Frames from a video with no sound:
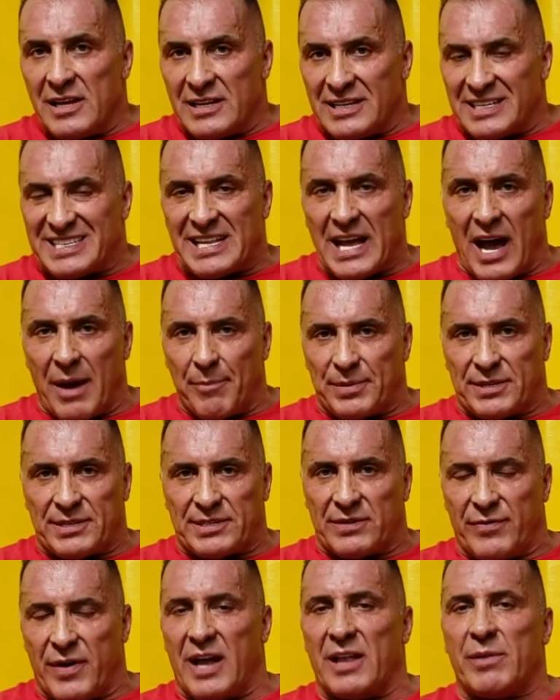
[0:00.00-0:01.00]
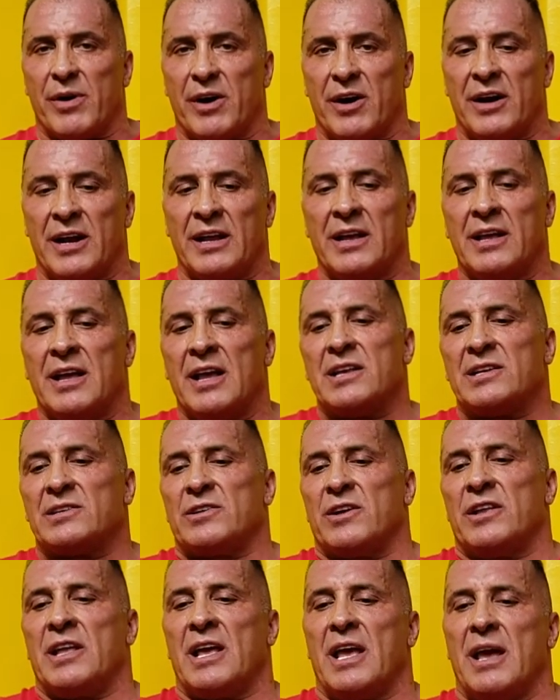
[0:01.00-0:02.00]
stops fat burning,
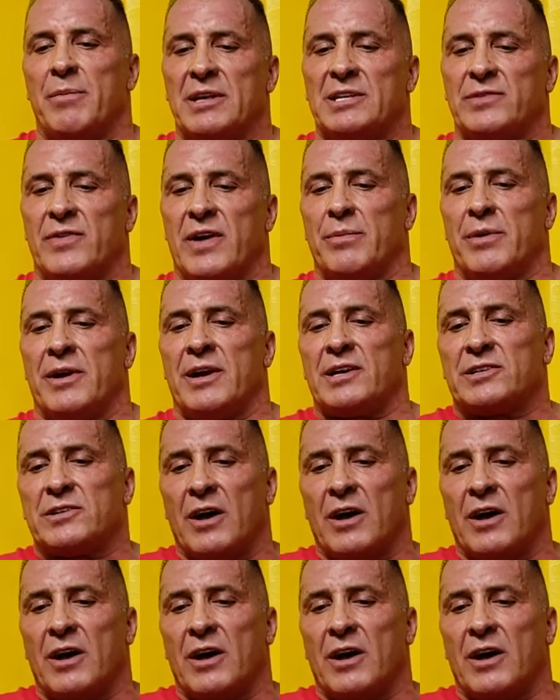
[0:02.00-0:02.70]
so inhibits fat burning.